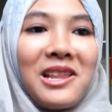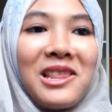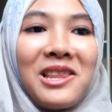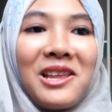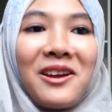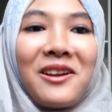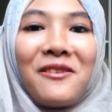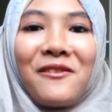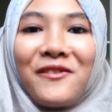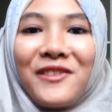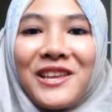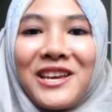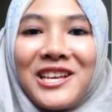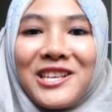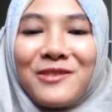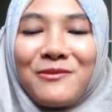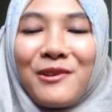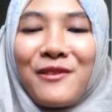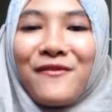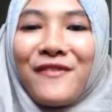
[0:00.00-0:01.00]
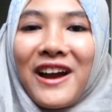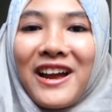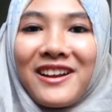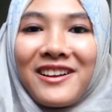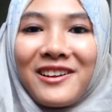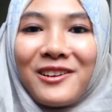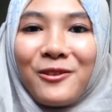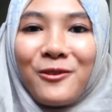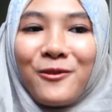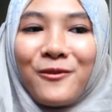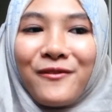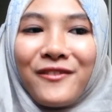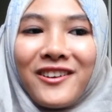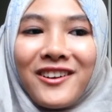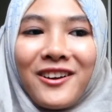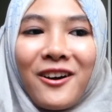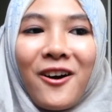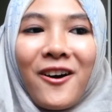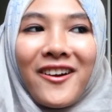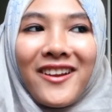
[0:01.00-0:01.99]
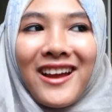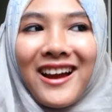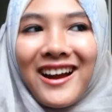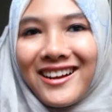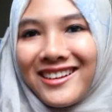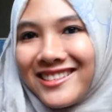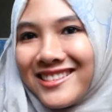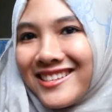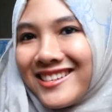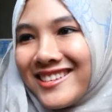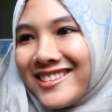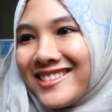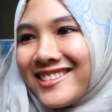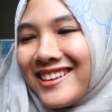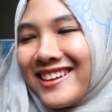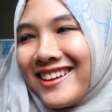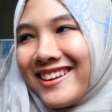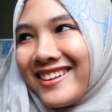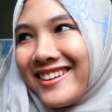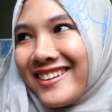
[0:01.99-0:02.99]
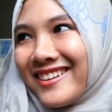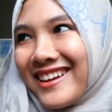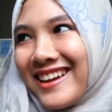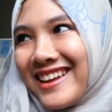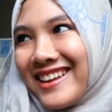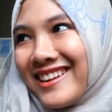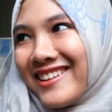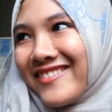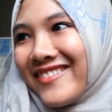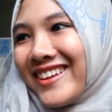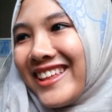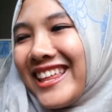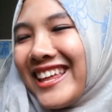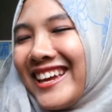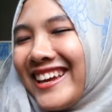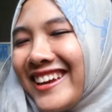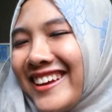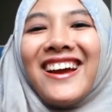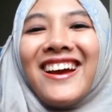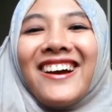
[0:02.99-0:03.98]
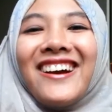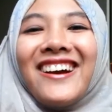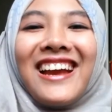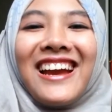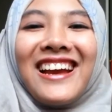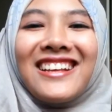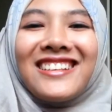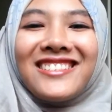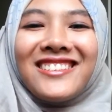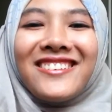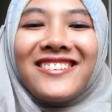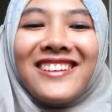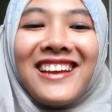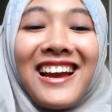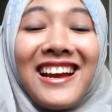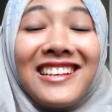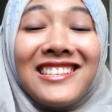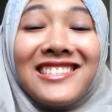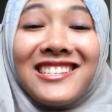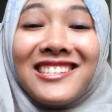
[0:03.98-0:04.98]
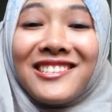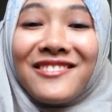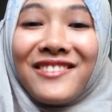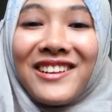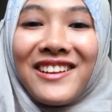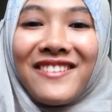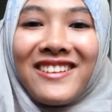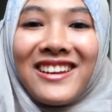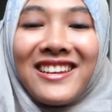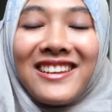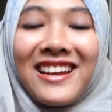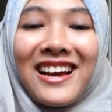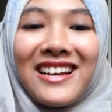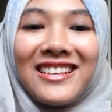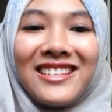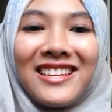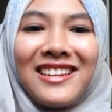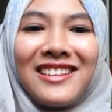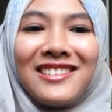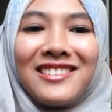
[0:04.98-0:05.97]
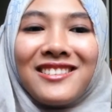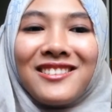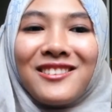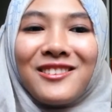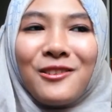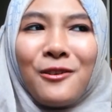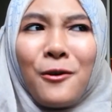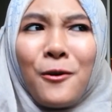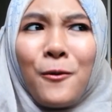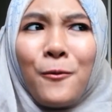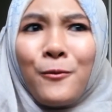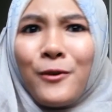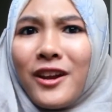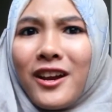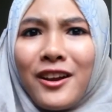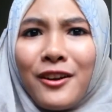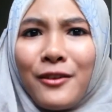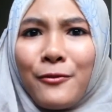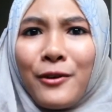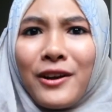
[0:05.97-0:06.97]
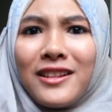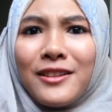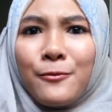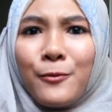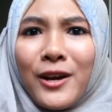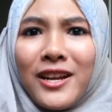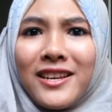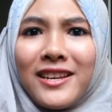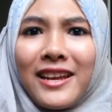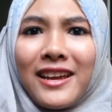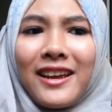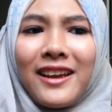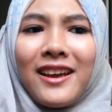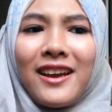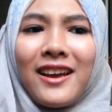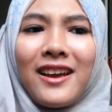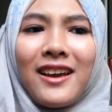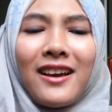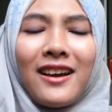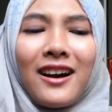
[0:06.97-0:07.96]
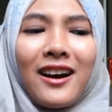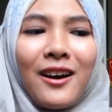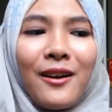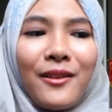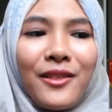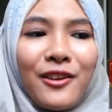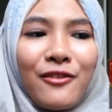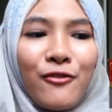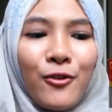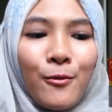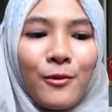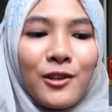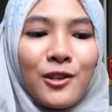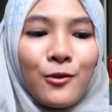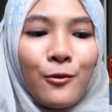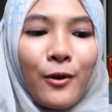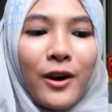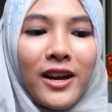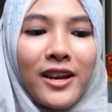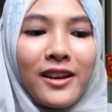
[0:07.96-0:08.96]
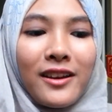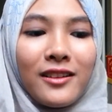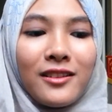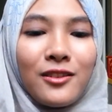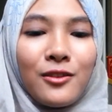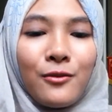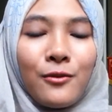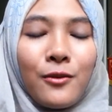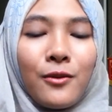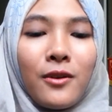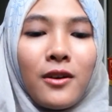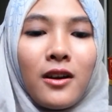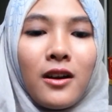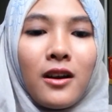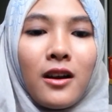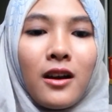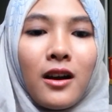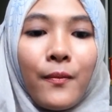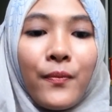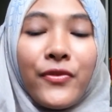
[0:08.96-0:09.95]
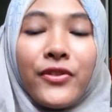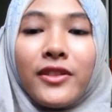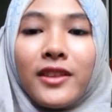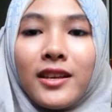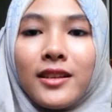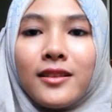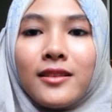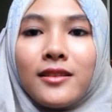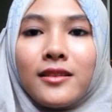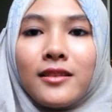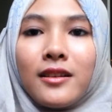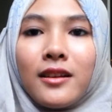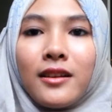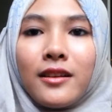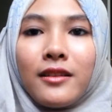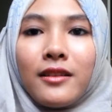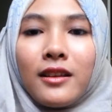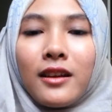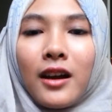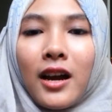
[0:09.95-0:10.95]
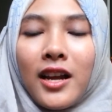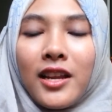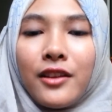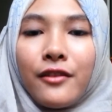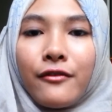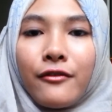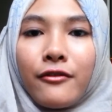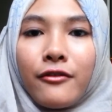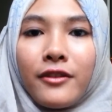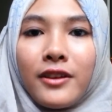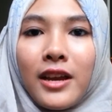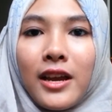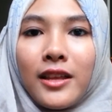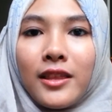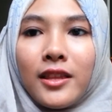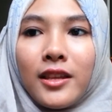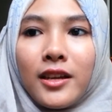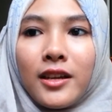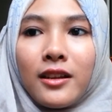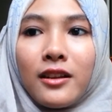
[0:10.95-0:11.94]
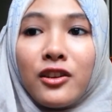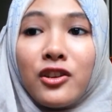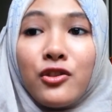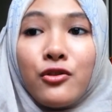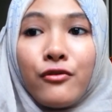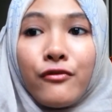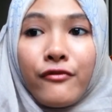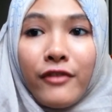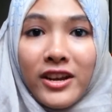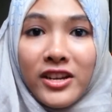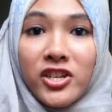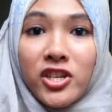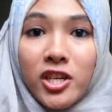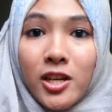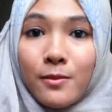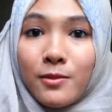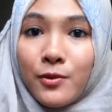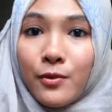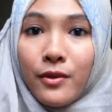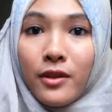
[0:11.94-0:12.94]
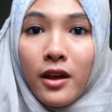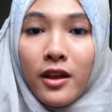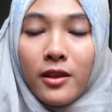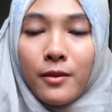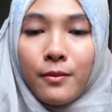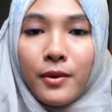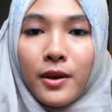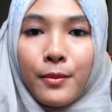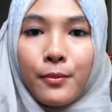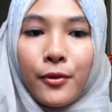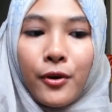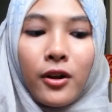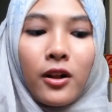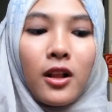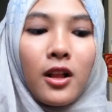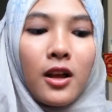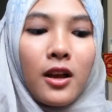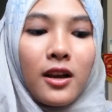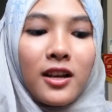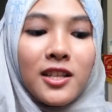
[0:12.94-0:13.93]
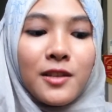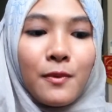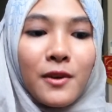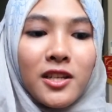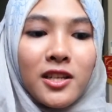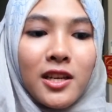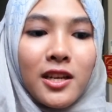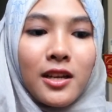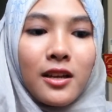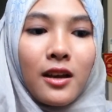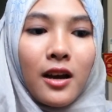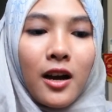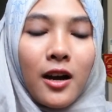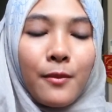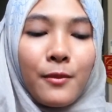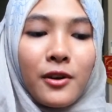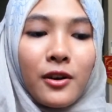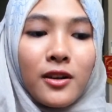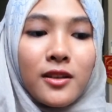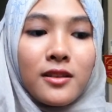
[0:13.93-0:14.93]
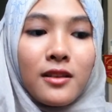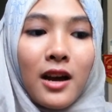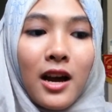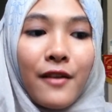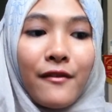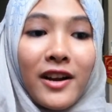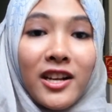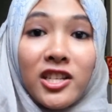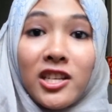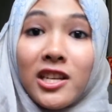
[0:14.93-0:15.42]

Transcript: a lot of things we fangirl over hot actors eh, and everything okay so yeah it's just really really nice and it's so weird when one day uh, the group is quiet so uh, this kind of created new friendships with other people, especially uh, because I've